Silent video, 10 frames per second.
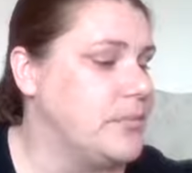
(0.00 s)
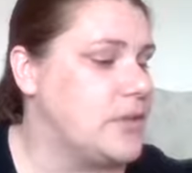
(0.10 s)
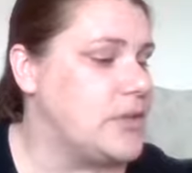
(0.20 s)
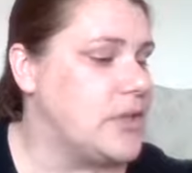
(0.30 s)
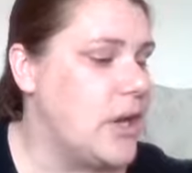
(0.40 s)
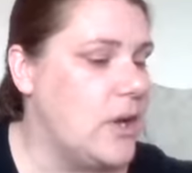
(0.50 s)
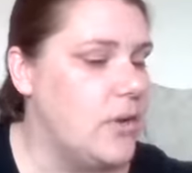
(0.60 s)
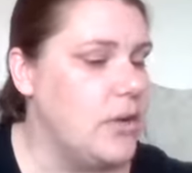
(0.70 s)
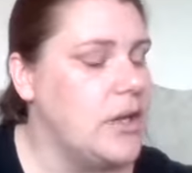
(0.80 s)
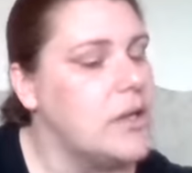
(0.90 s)

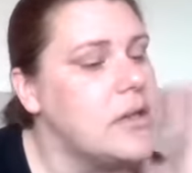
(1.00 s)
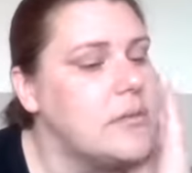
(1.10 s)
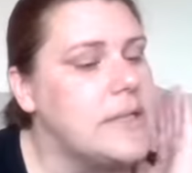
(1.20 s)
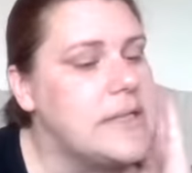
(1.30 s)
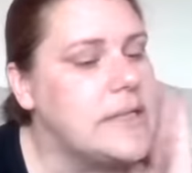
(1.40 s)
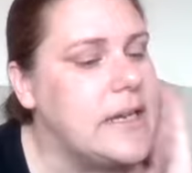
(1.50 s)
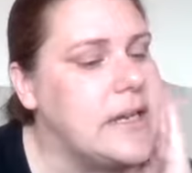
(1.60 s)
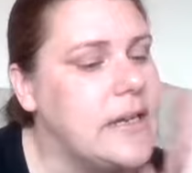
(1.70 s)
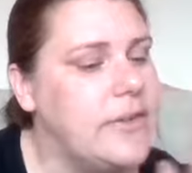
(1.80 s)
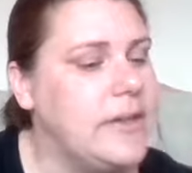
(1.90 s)
So let me see.
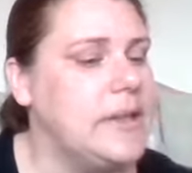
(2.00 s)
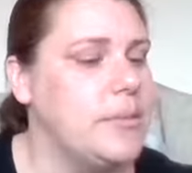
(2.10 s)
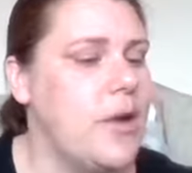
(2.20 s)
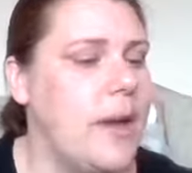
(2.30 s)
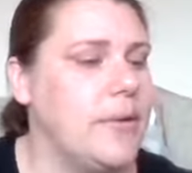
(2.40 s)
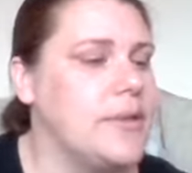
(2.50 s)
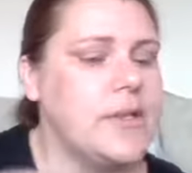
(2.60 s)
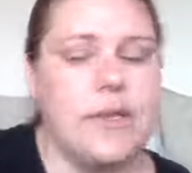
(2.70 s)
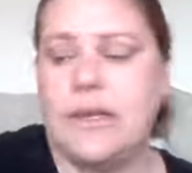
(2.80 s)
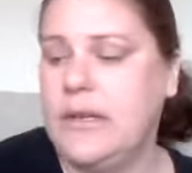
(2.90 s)
I think the primer is
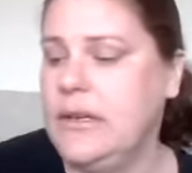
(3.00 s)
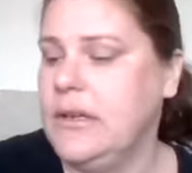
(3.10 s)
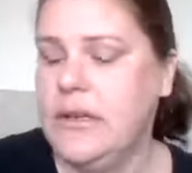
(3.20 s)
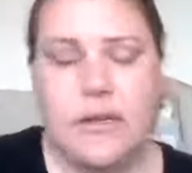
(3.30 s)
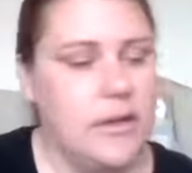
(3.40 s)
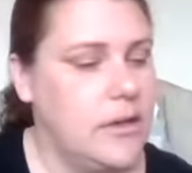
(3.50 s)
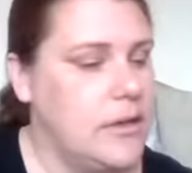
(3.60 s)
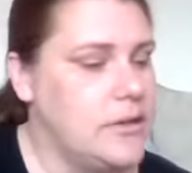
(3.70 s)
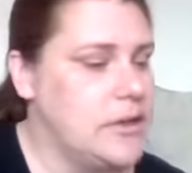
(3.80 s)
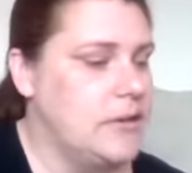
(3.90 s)
good.
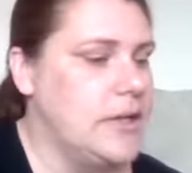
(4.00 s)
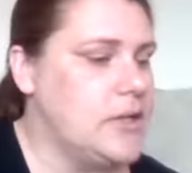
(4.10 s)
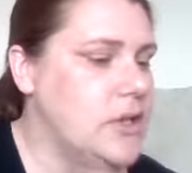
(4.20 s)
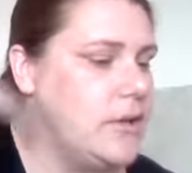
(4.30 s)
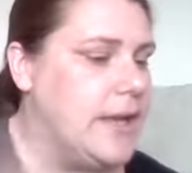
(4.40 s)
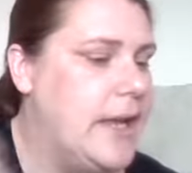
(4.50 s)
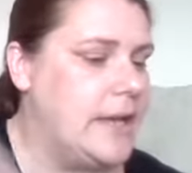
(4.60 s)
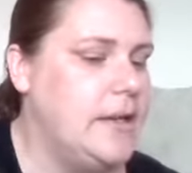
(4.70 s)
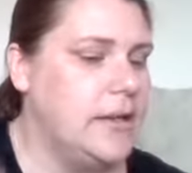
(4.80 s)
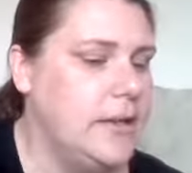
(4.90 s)
So let's go
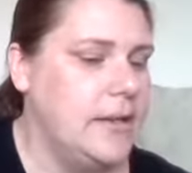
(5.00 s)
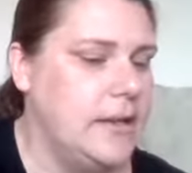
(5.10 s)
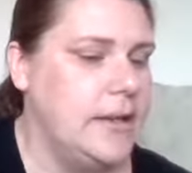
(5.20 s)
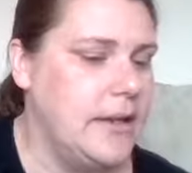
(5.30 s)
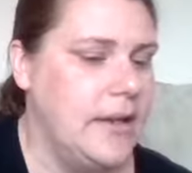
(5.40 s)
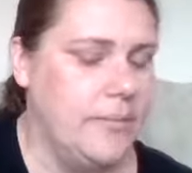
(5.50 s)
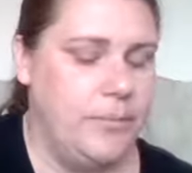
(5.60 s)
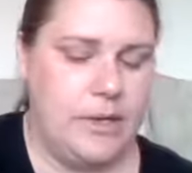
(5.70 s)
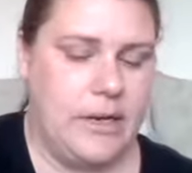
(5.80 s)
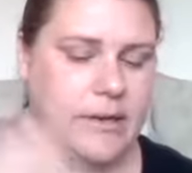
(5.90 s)
ahead and
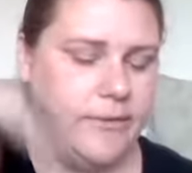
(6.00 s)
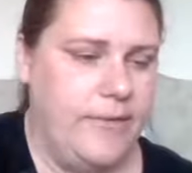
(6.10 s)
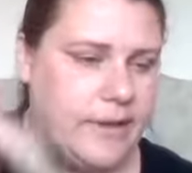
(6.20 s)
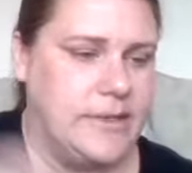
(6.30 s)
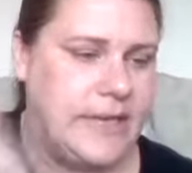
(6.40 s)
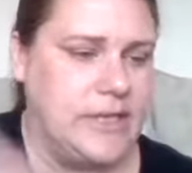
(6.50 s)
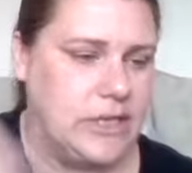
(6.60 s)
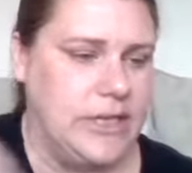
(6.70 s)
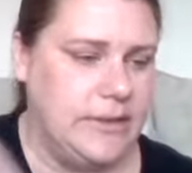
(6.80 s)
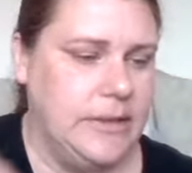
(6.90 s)
put on the
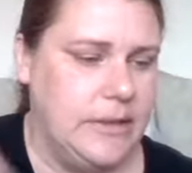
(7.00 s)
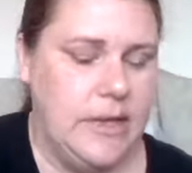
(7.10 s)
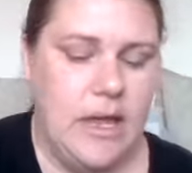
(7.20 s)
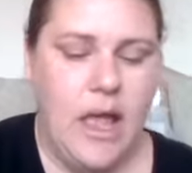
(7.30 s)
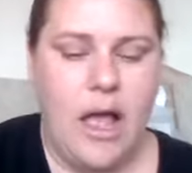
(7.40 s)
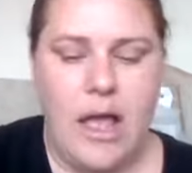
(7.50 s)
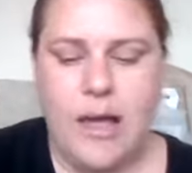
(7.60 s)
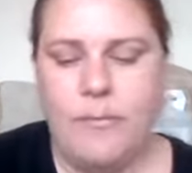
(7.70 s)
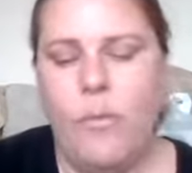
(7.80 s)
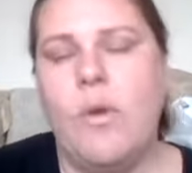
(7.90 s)
foundation.
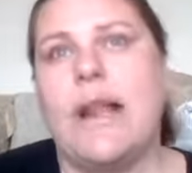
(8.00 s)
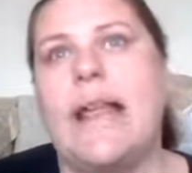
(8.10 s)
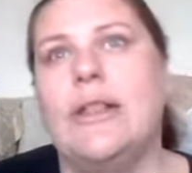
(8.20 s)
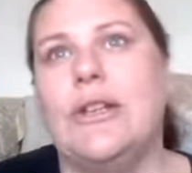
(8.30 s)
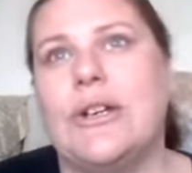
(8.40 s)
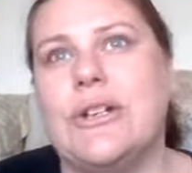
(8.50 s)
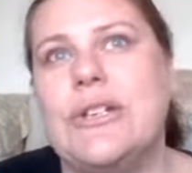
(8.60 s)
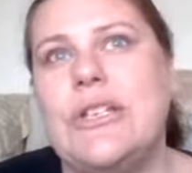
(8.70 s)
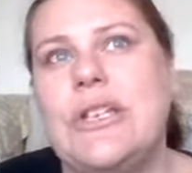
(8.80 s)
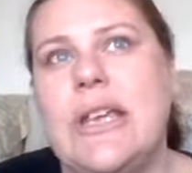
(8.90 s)
What I
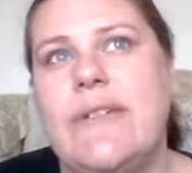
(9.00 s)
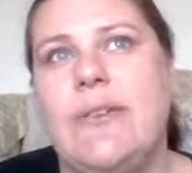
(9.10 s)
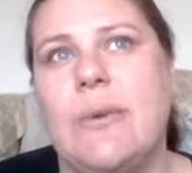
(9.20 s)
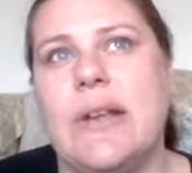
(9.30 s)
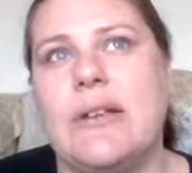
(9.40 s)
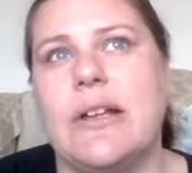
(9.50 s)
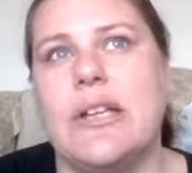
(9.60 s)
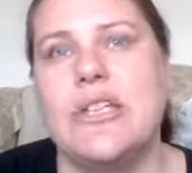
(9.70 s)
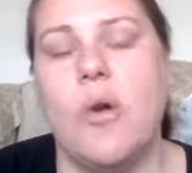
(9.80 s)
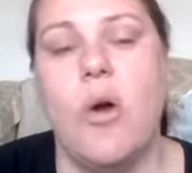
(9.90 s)
learned, if you want to,
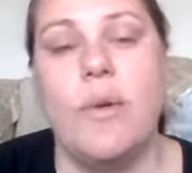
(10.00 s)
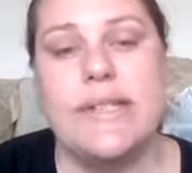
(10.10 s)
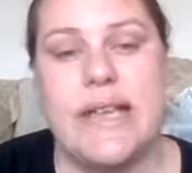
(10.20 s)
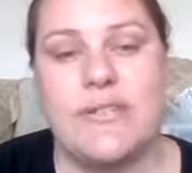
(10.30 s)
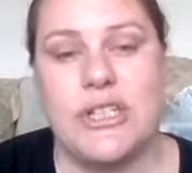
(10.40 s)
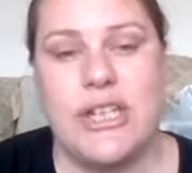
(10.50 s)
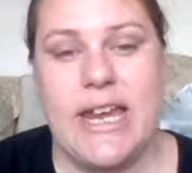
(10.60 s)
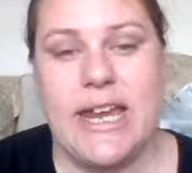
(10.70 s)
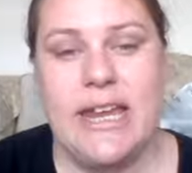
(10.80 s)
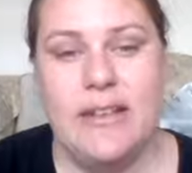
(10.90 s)
because you always have to
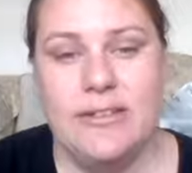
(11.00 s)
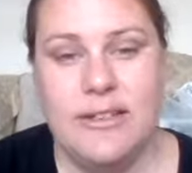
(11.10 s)
shake it